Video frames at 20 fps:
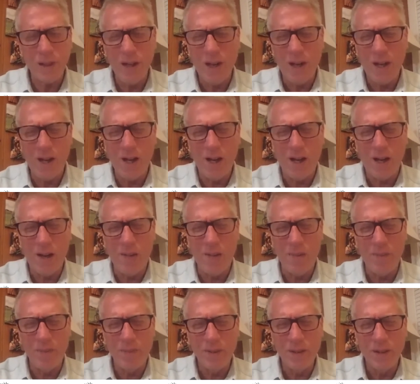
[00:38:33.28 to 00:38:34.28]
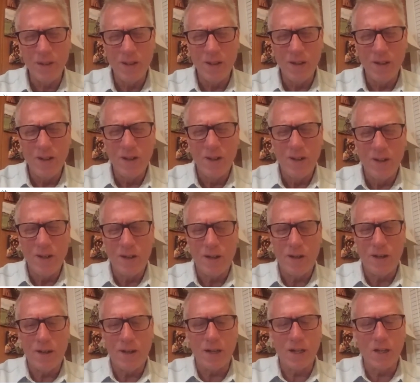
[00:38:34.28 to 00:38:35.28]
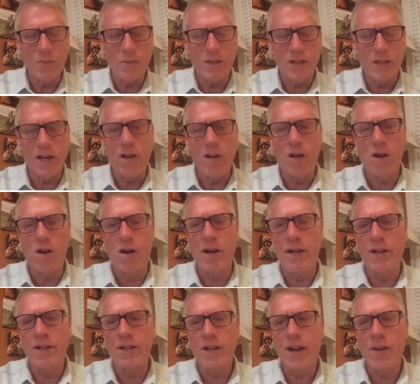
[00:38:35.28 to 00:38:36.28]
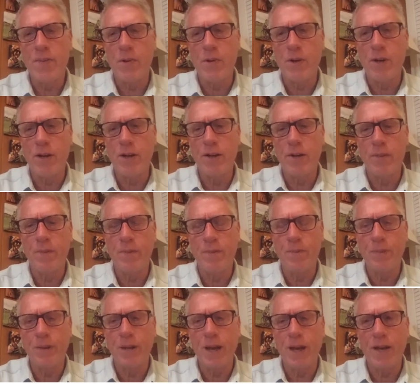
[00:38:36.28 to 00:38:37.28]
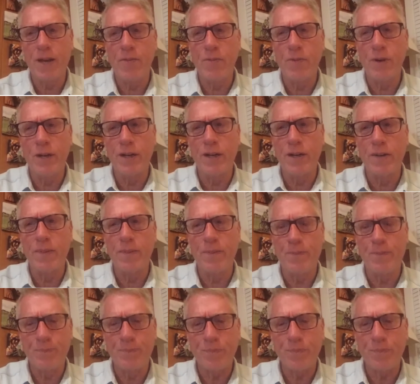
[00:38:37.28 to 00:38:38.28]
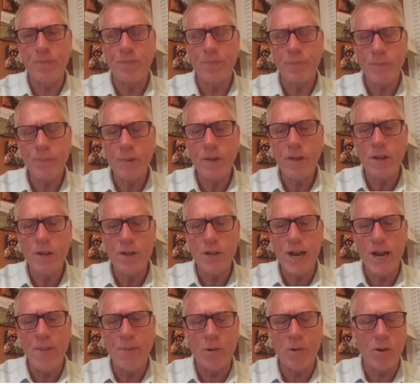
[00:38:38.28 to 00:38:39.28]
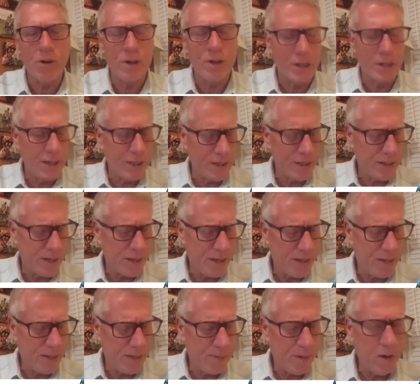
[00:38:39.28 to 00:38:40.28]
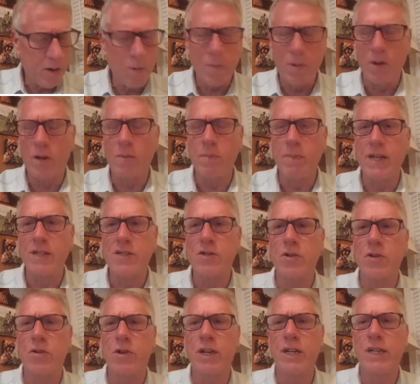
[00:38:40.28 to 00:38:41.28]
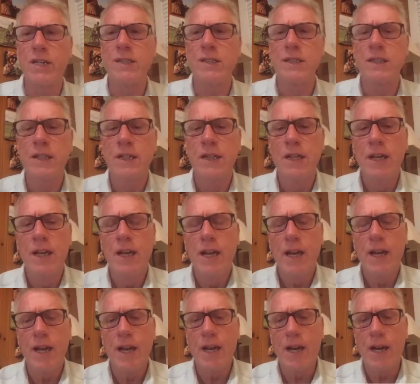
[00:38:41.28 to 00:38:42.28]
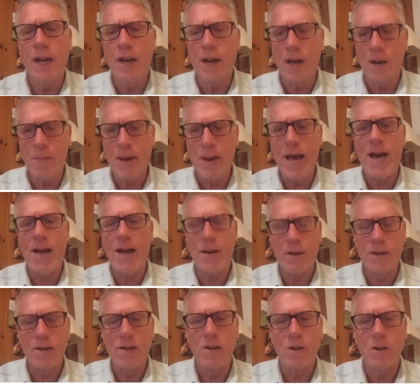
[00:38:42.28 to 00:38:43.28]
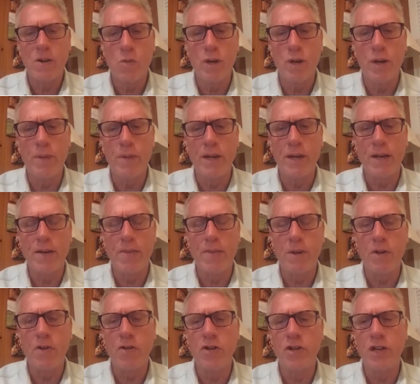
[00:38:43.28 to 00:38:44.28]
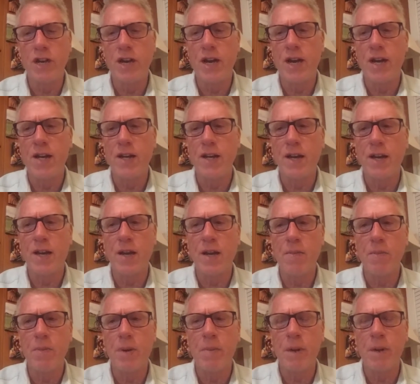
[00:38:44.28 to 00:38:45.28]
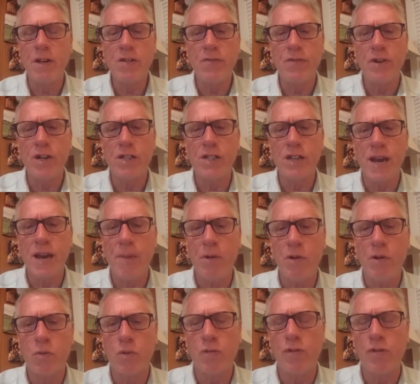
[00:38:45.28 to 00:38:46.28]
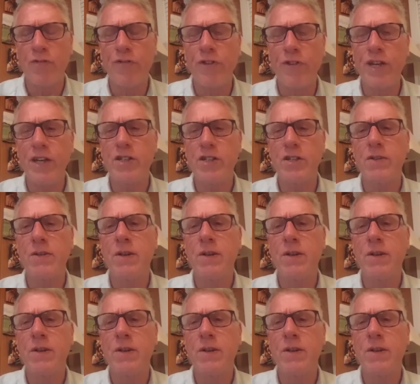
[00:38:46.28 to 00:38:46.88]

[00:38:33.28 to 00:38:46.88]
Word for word: um, uh, Elizabeth Engelhardt at Chapel Hill had written a chapter in, um, her book, A Mess of Greens, uh, about women and moonshine. And, but most of her examples were from fiction.